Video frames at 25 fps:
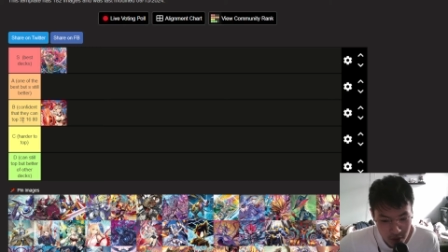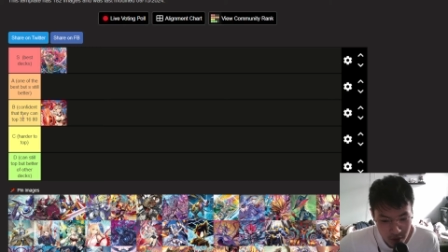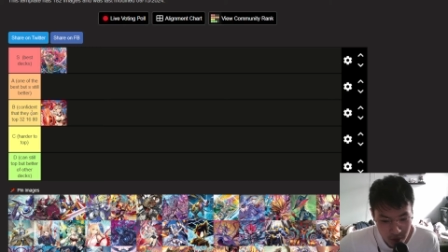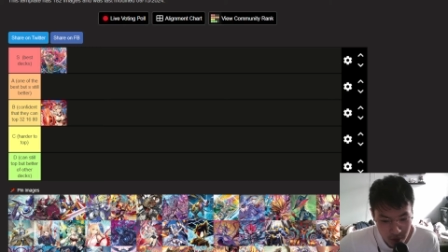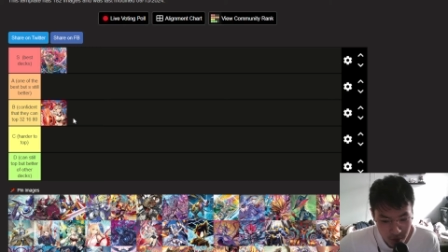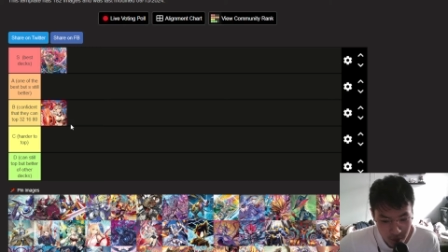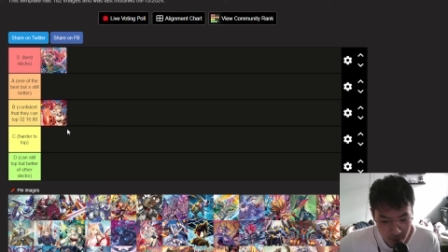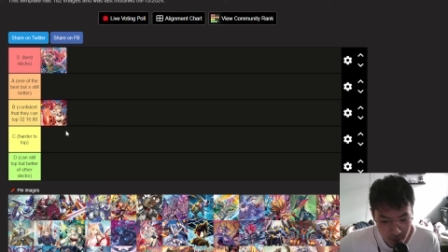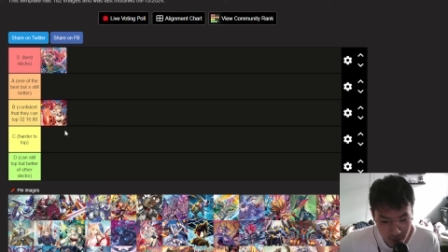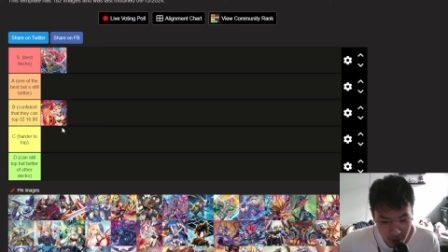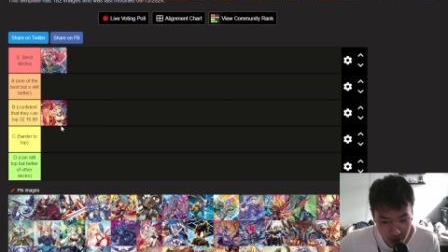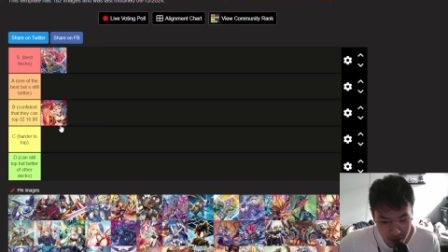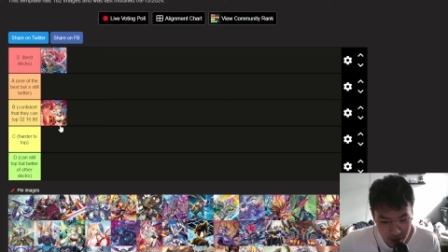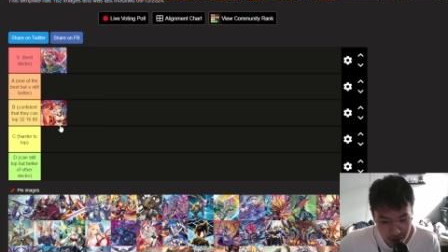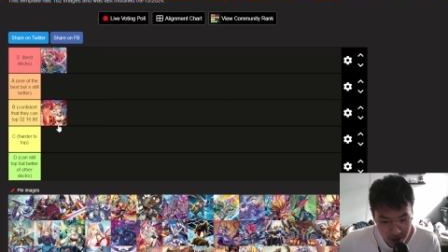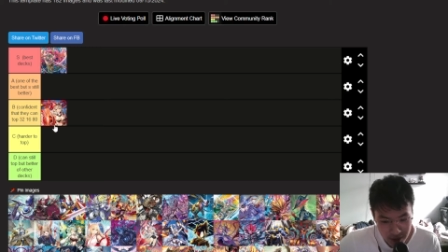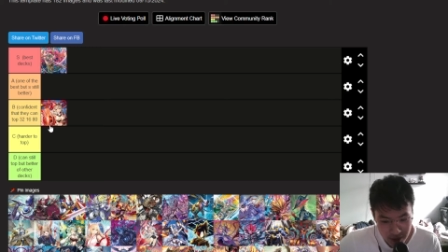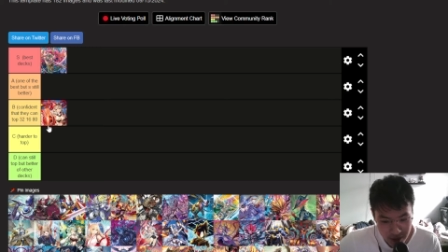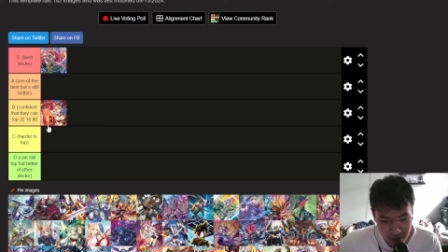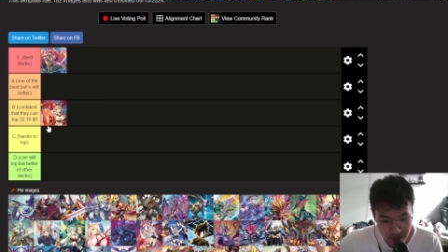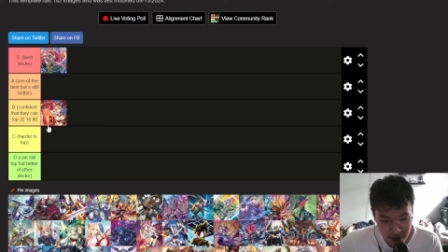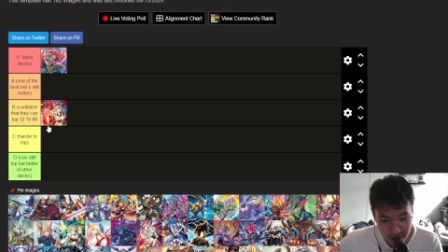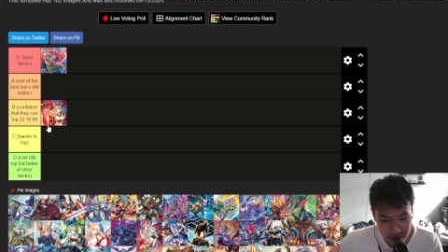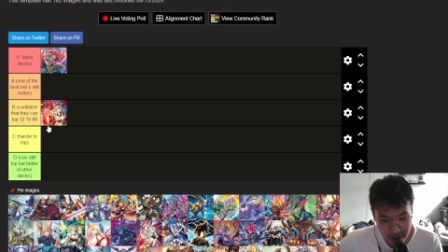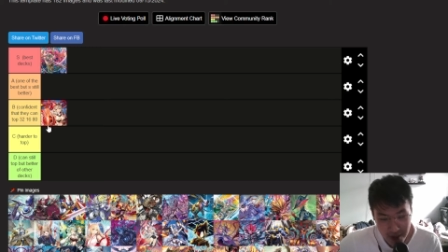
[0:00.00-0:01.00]
but
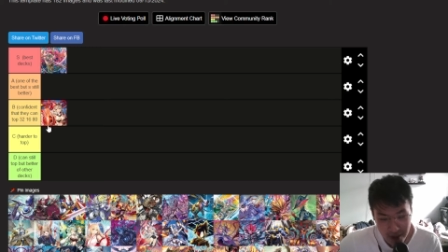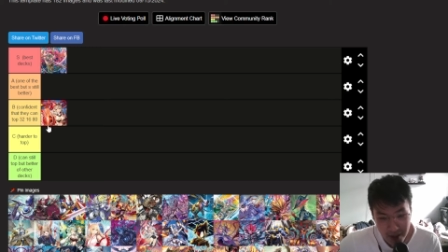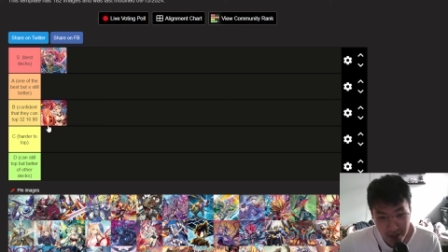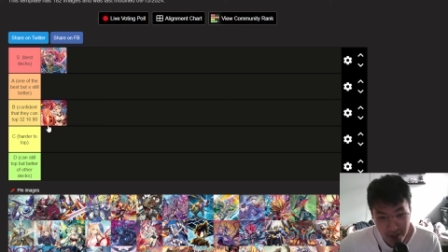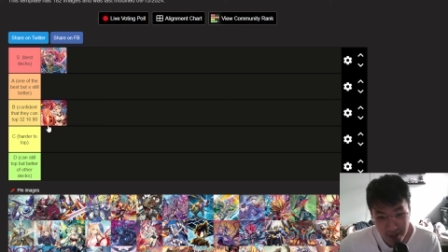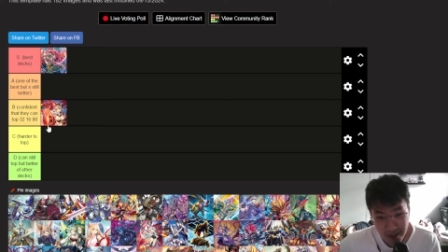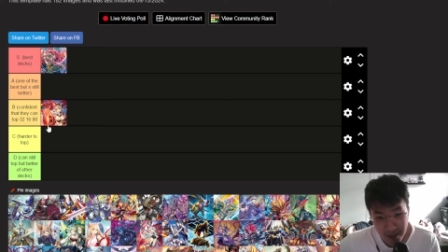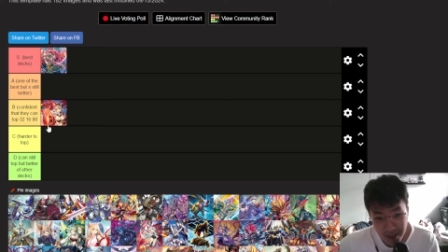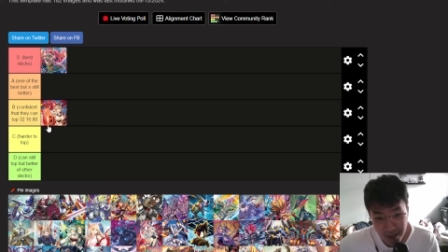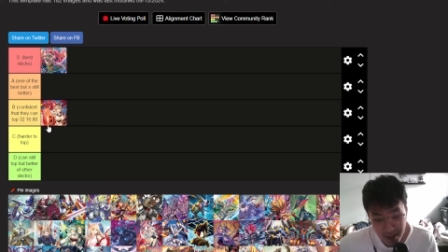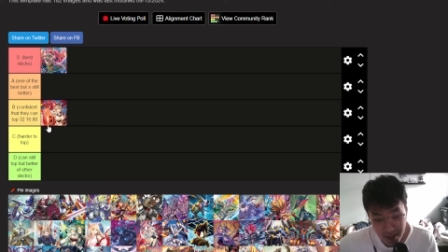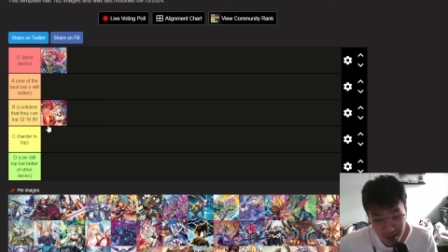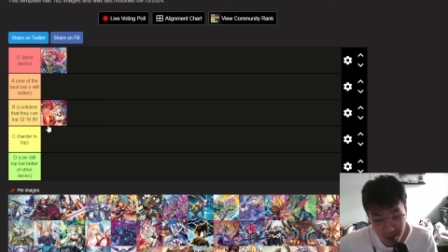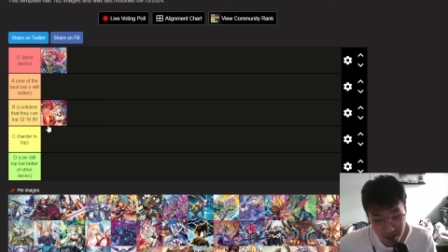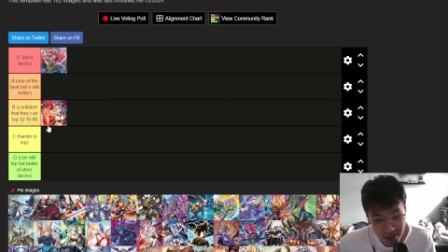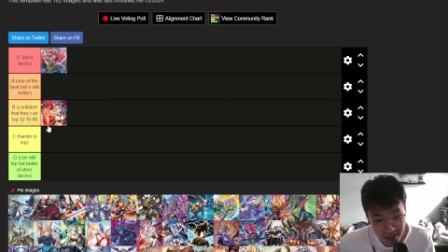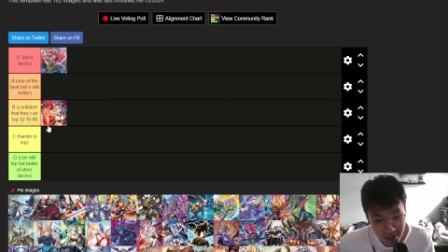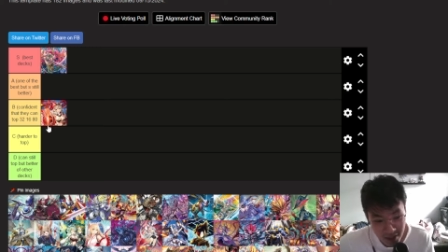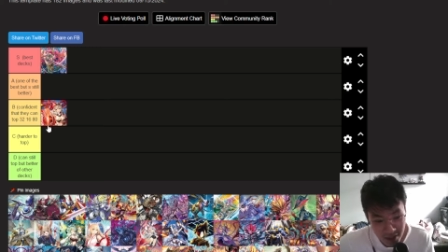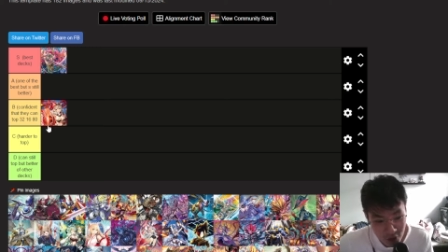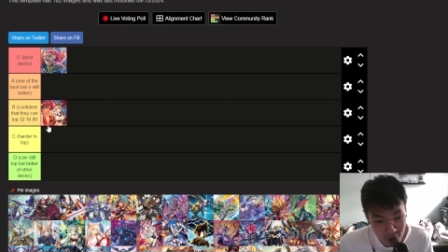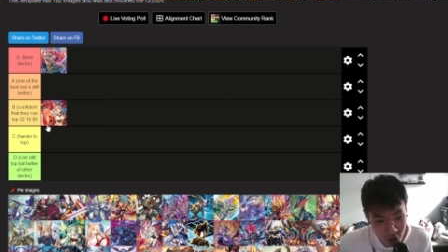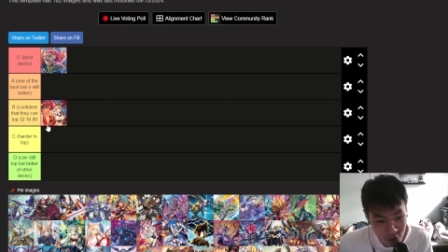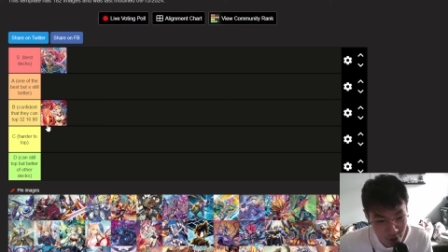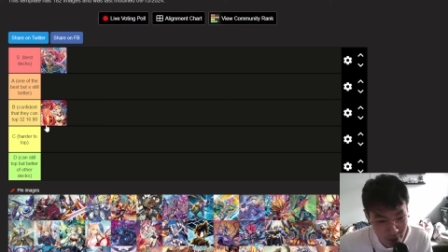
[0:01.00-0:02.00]
it does
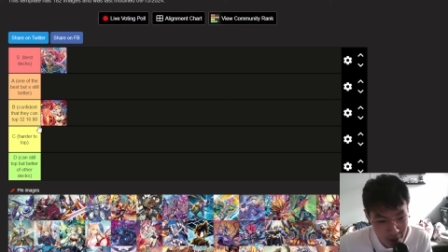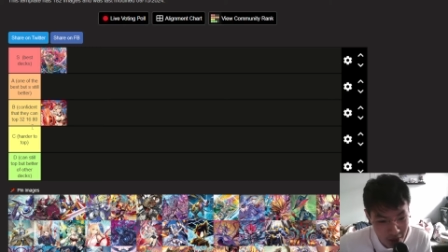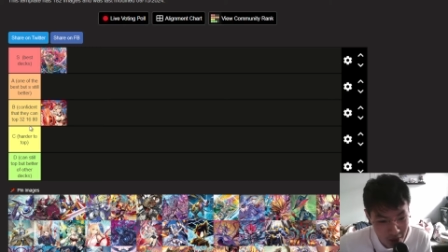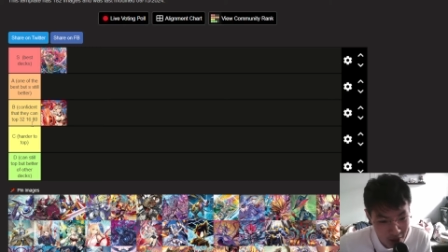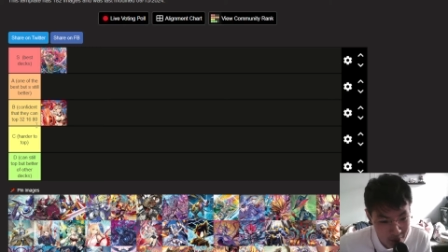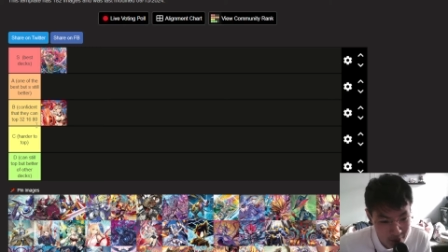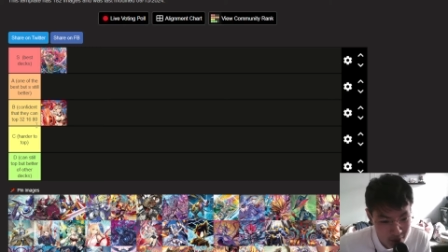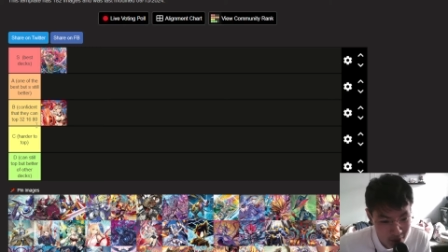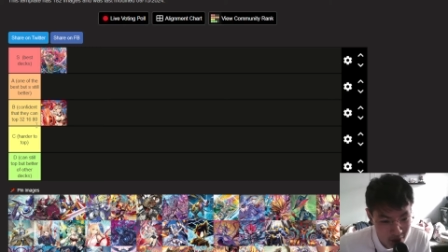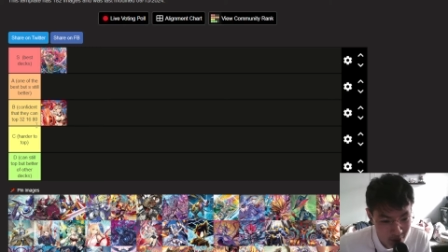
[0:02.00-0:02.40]
need to be a bit